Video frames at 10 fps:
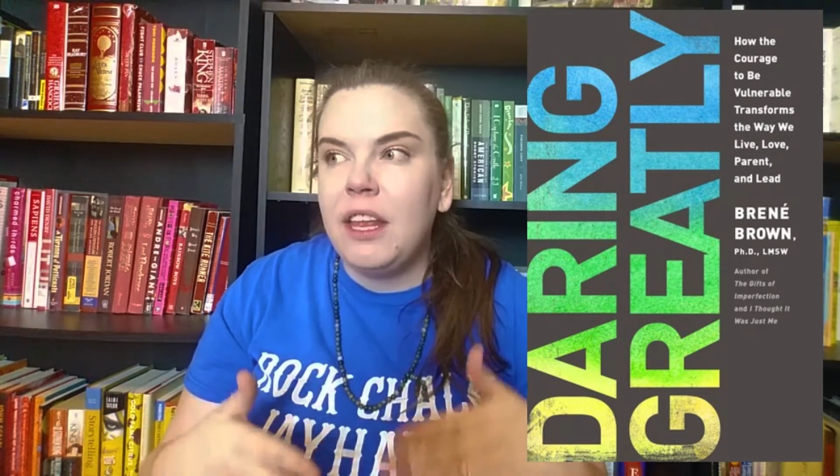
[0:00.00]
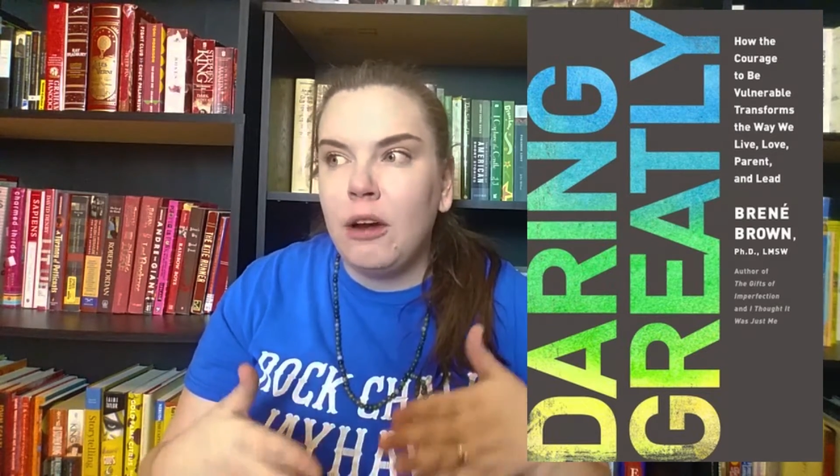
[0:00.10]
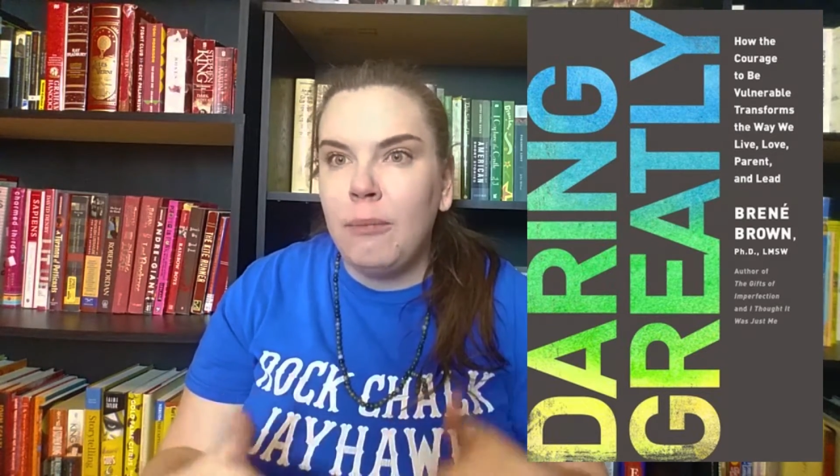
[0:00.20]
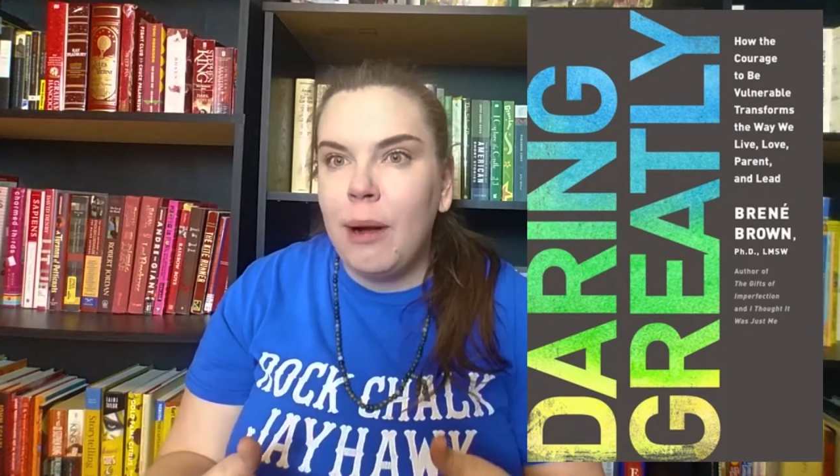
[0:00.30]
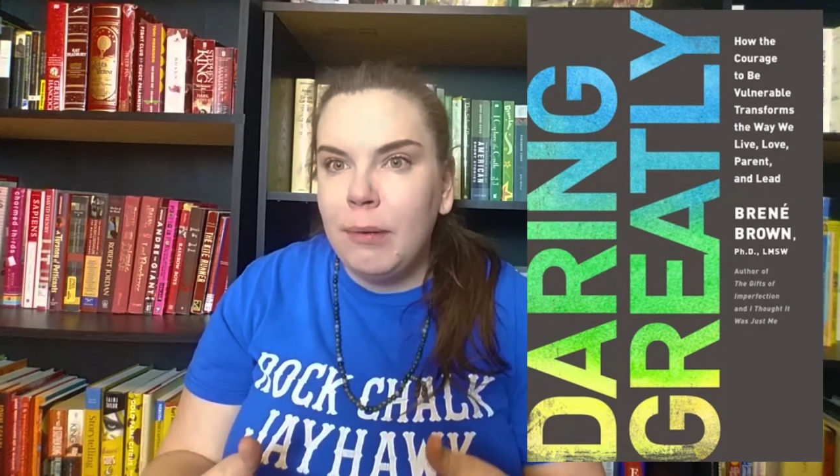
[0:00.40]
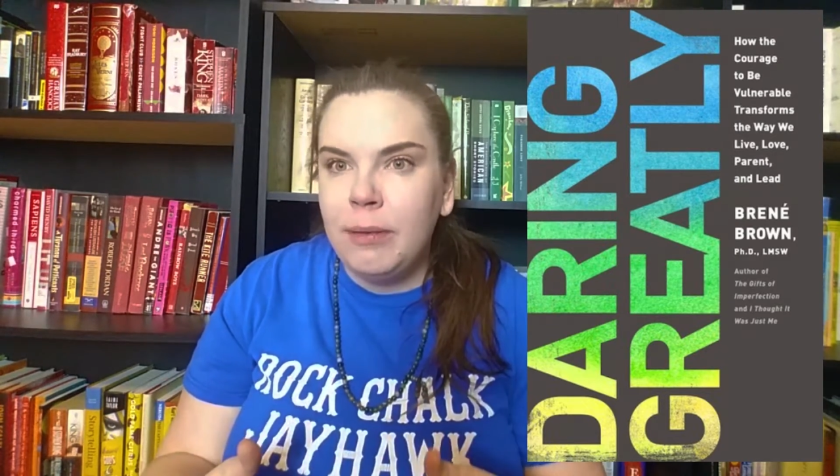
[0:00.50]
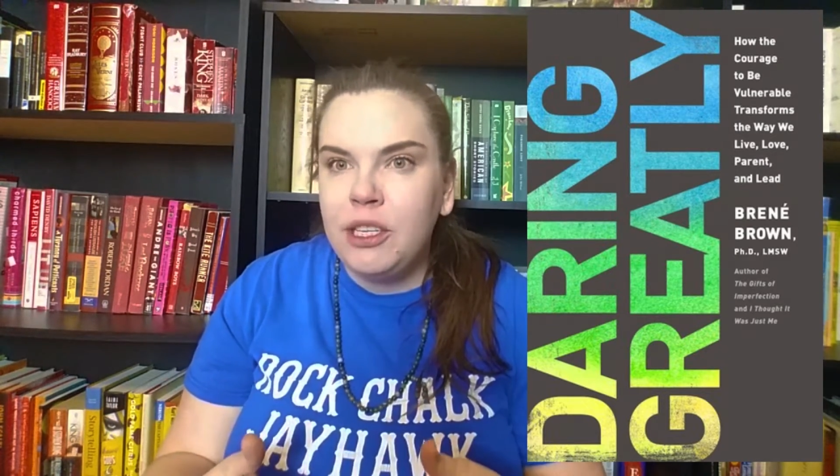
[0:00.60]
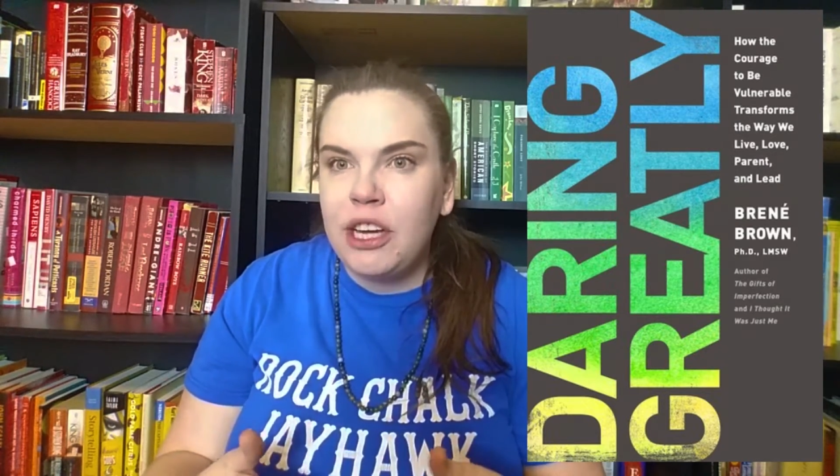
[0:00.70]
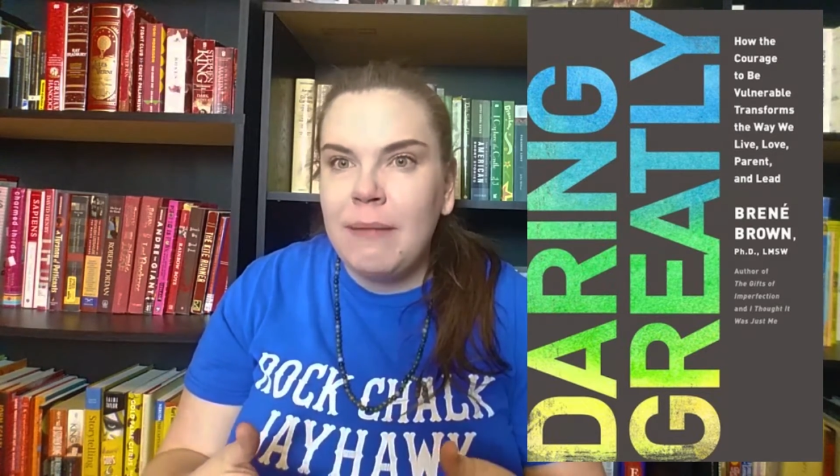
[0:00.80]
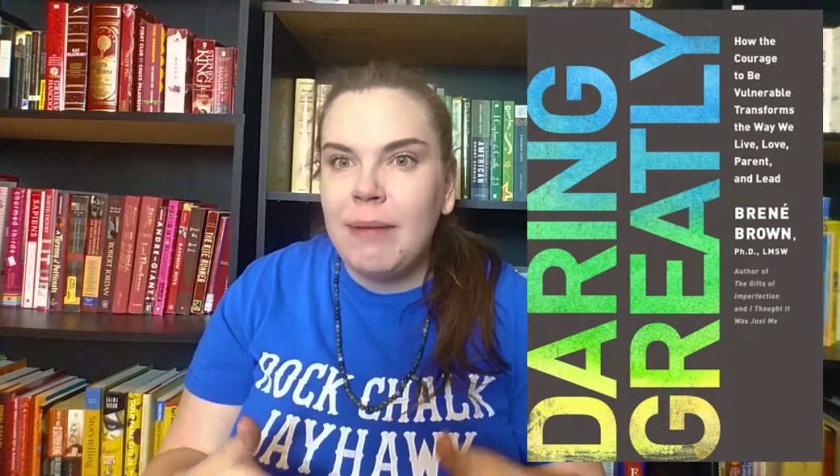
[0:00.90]
that are
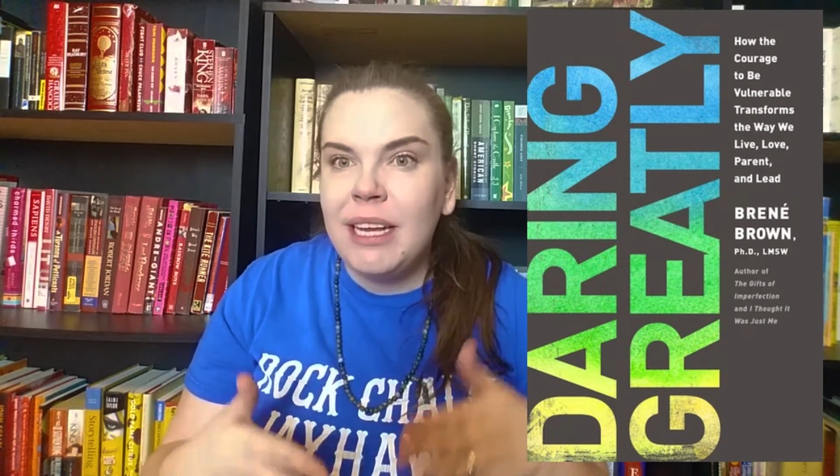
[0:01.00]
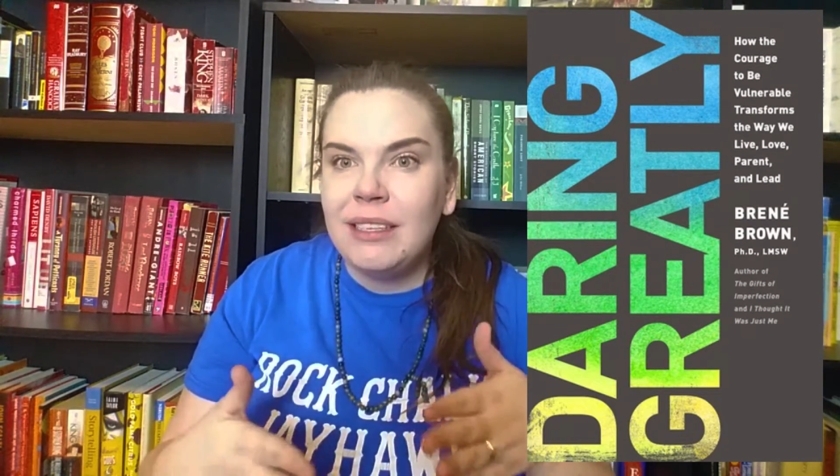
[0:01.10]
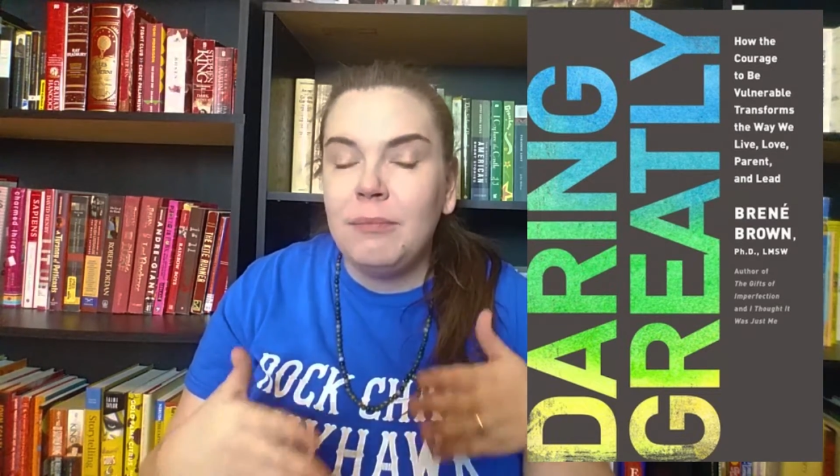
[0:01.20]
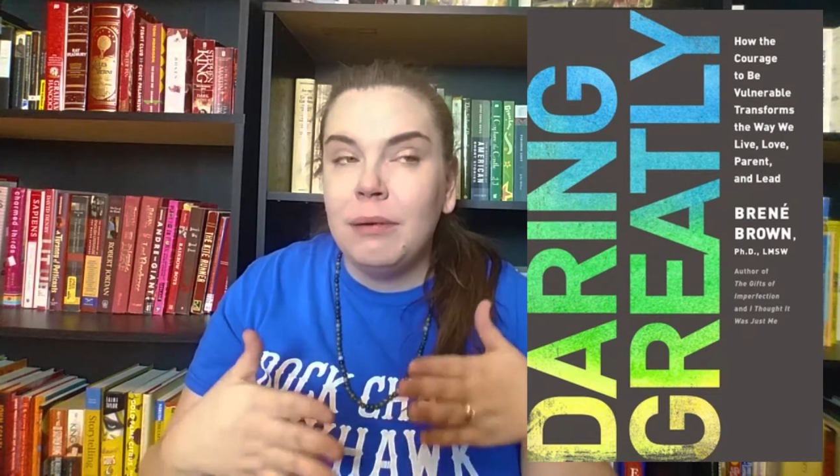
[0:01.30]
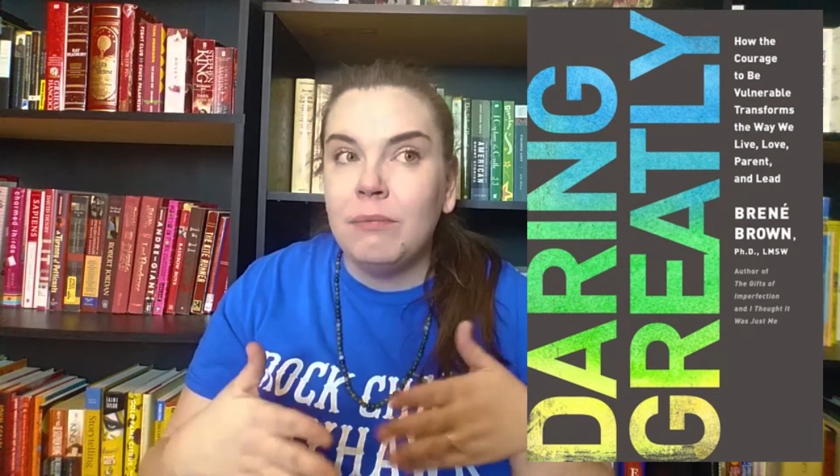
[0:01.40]
probably shame based,